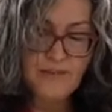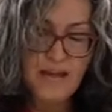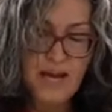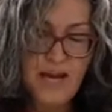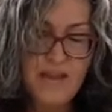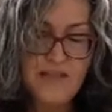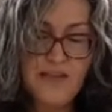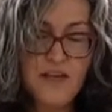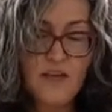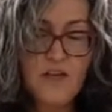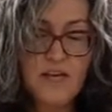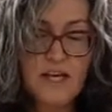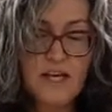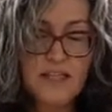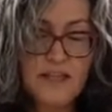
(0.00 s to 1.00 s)
I think you
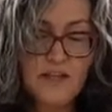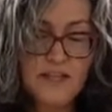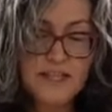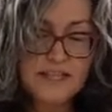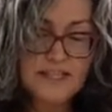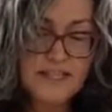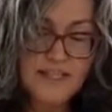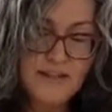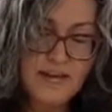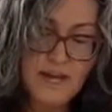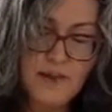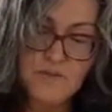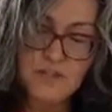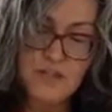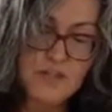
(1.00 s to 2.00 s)
can clearly see that
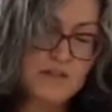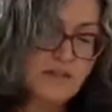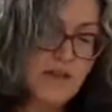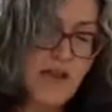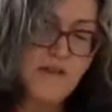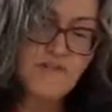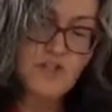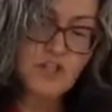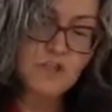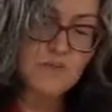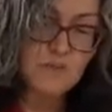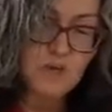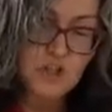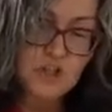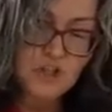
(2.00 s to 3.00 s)
I've just
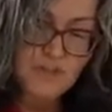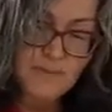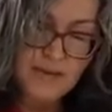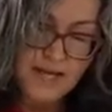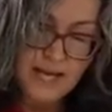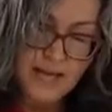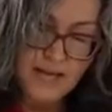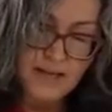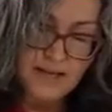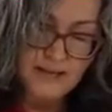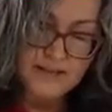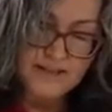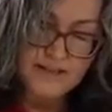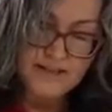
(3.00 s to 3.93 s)
mushed the bananas.